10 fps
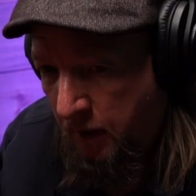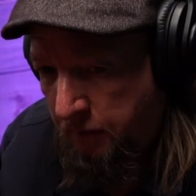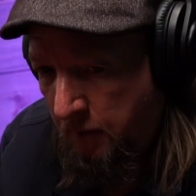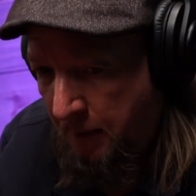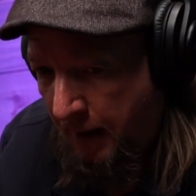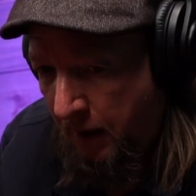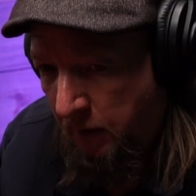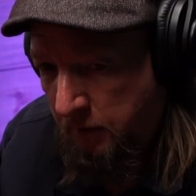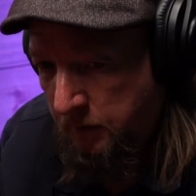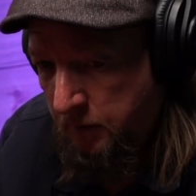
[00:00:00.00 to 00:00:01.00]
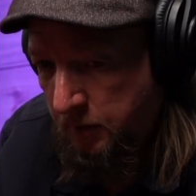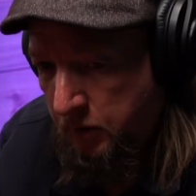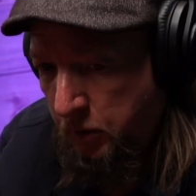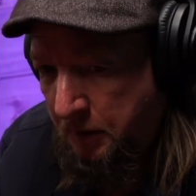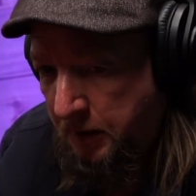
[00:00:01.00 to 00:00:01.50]
about
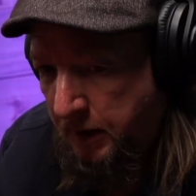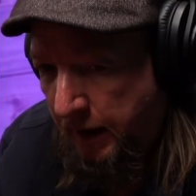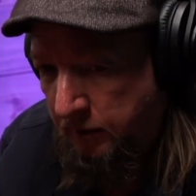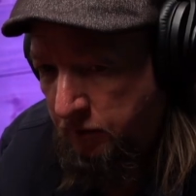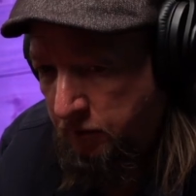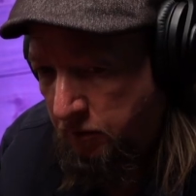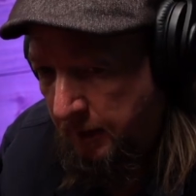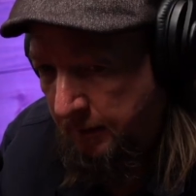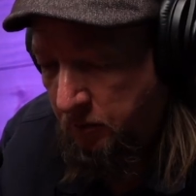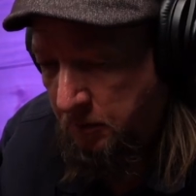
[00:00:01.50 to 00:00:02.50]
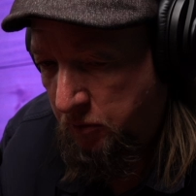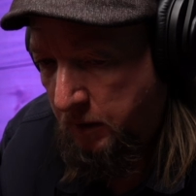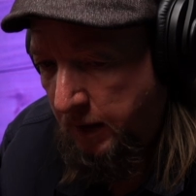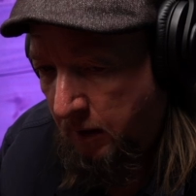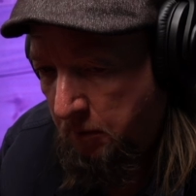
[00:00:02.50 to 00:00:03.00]
communication streams
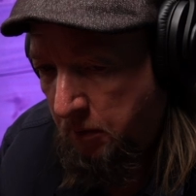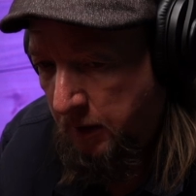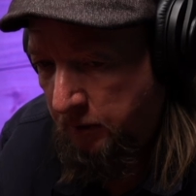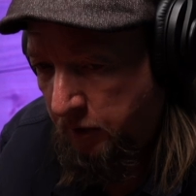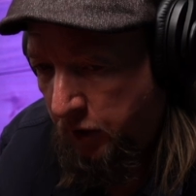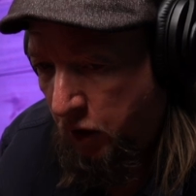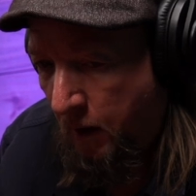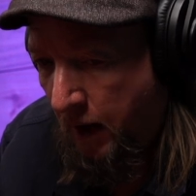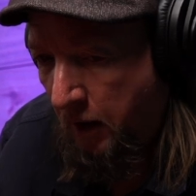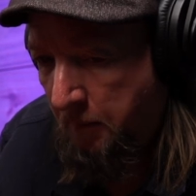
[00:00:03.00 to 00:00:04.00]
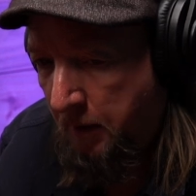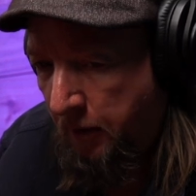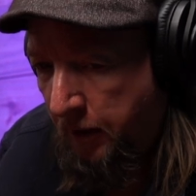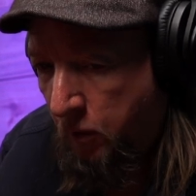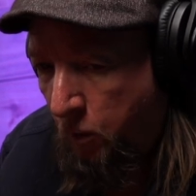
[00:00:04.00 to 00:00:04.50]
between airplanes and the ground, but I
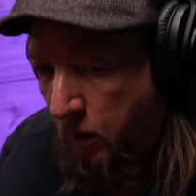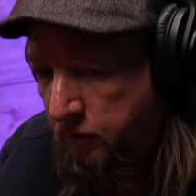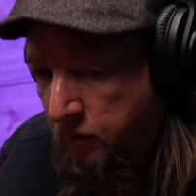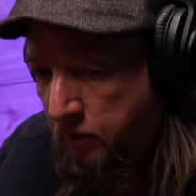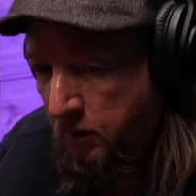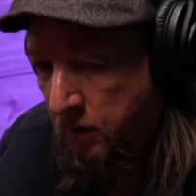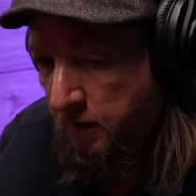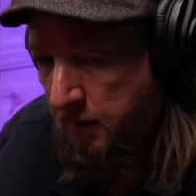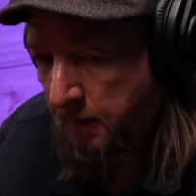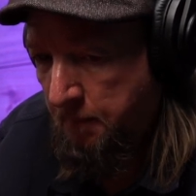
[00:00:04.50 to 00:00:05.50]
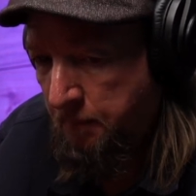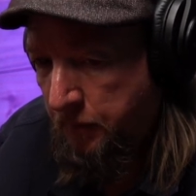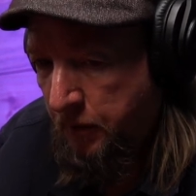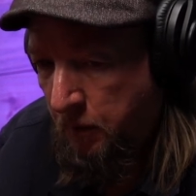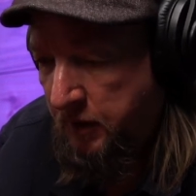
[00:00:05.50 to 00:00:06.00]
think once
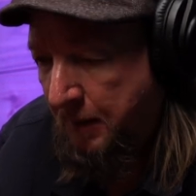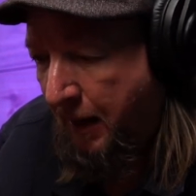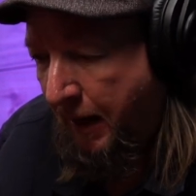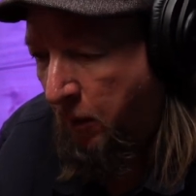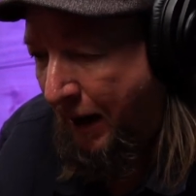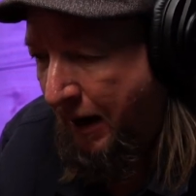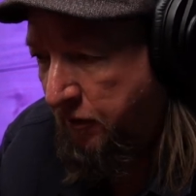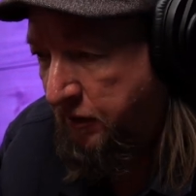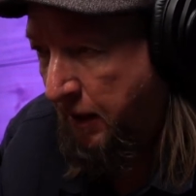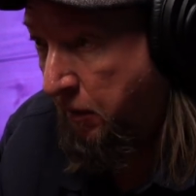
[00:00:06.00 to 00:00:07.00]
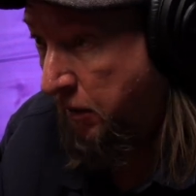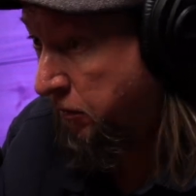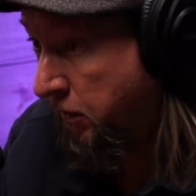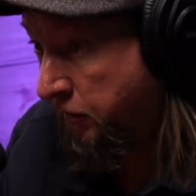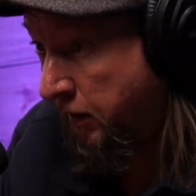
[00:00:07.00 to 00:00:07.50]
we think about like wireless networks,
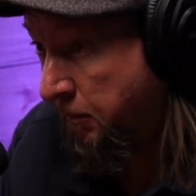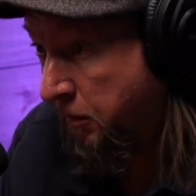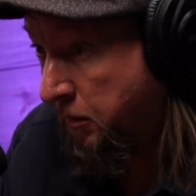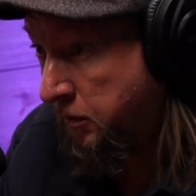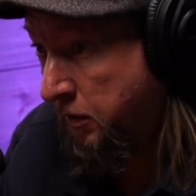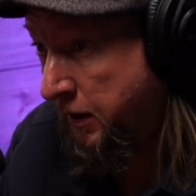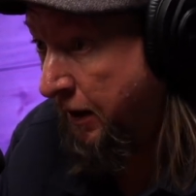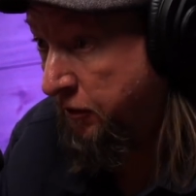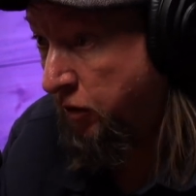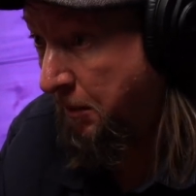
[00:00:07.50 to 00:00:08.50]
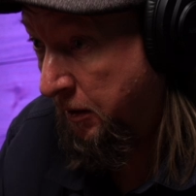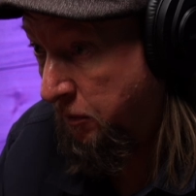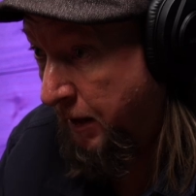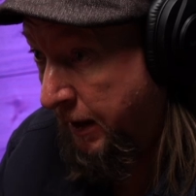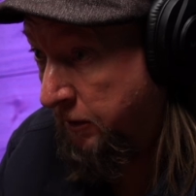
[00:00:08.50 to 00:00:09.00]
for example, you only got so much
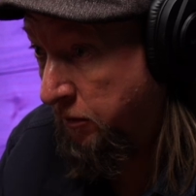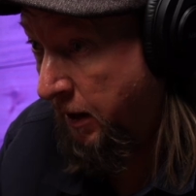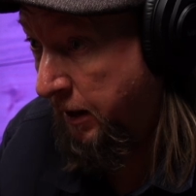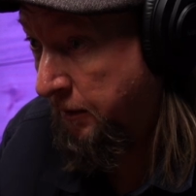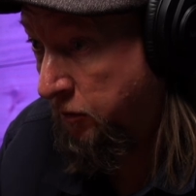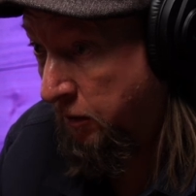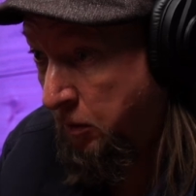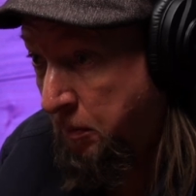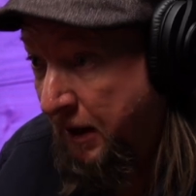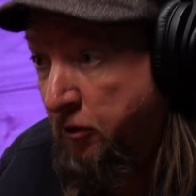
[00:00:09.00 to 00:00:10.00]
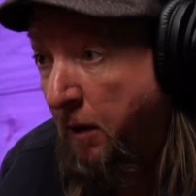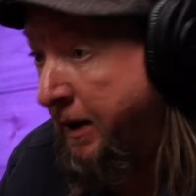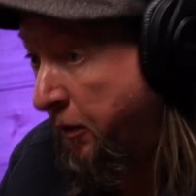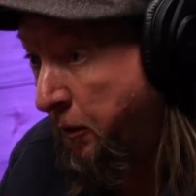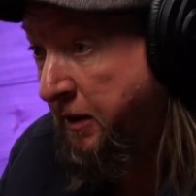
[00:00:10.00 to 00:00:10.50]
range, right? So if your plane's already
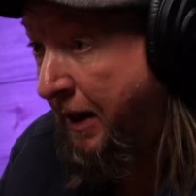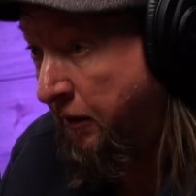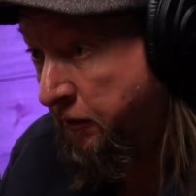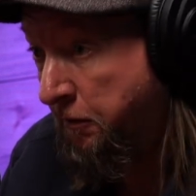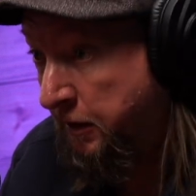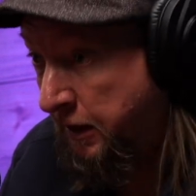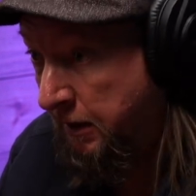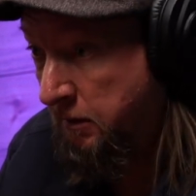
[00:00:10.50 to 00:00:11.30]
at 30,000 feet,